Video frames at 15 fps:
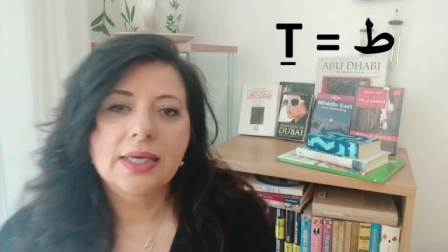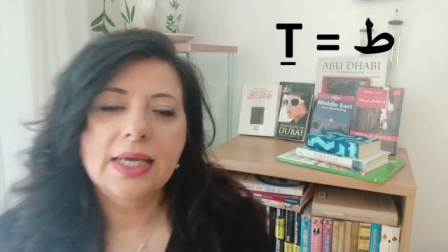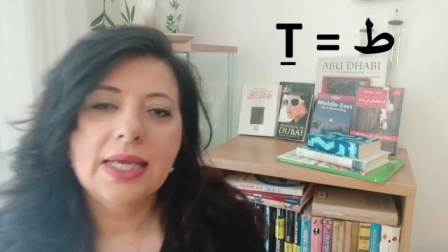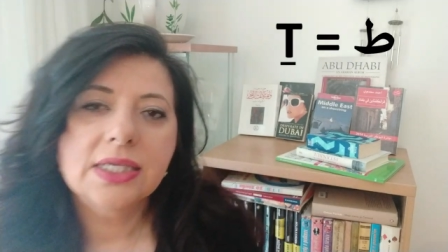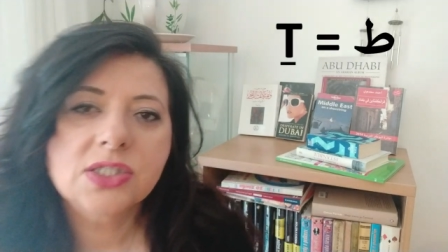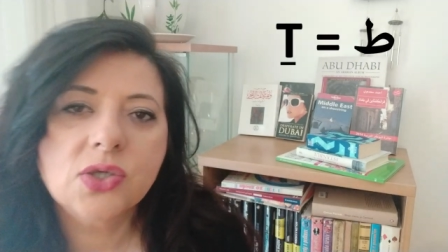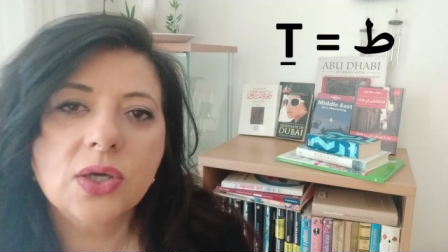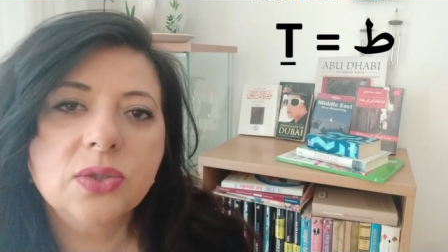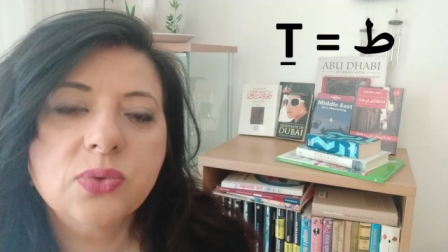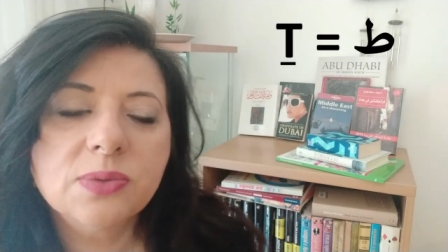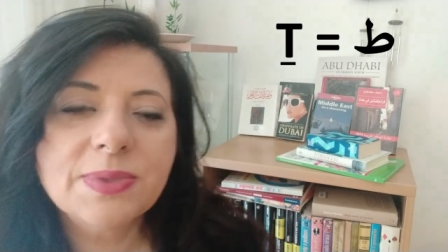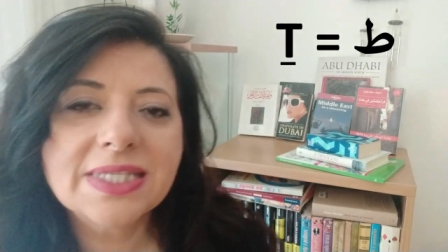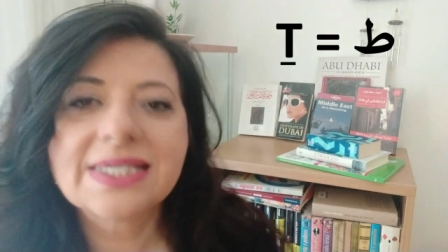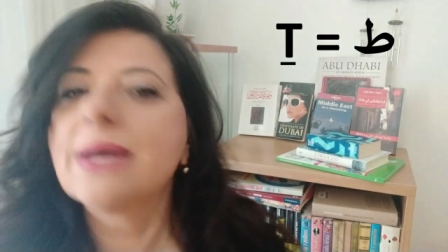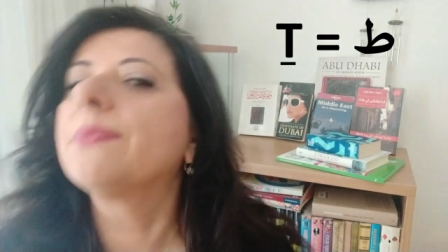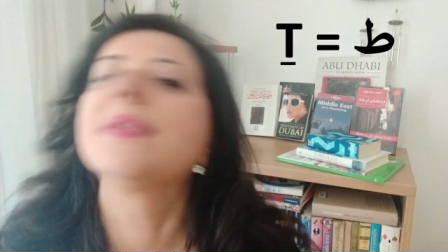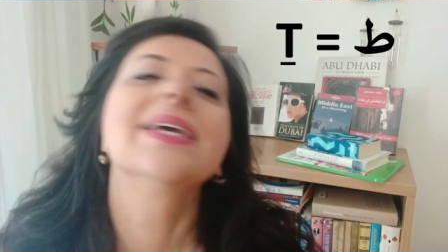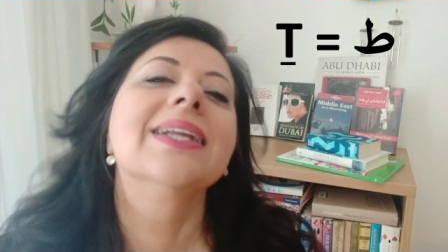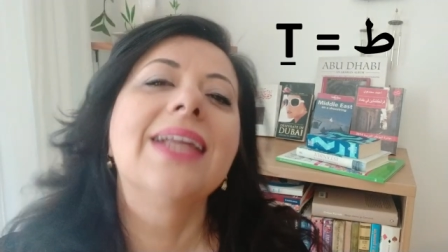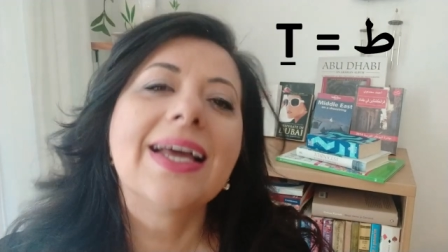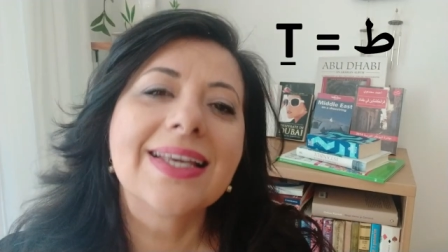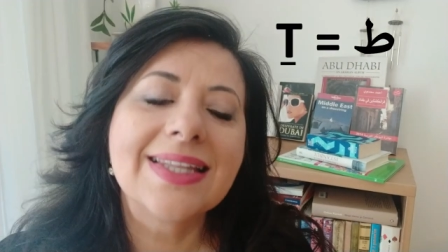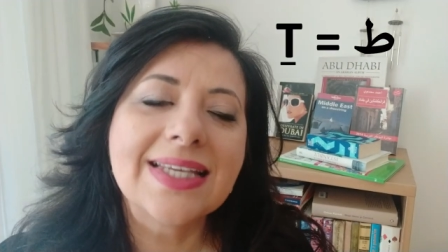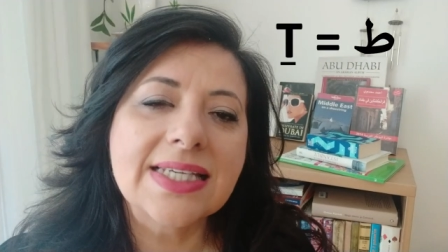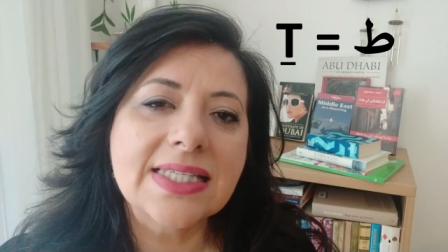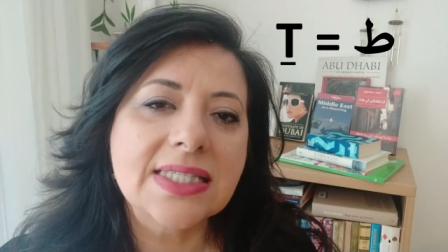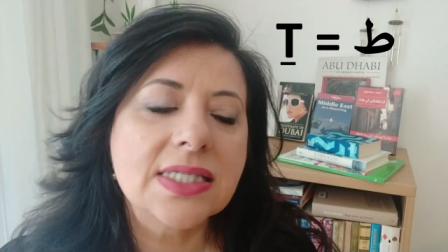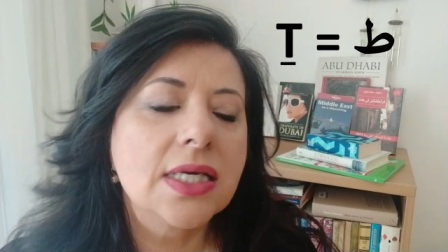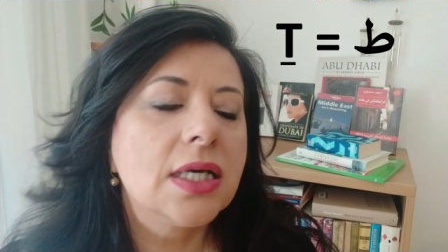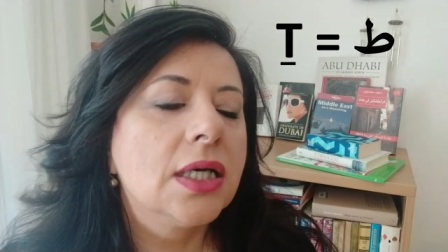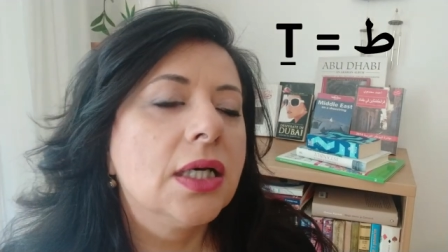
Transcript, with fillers: So it would be something like this.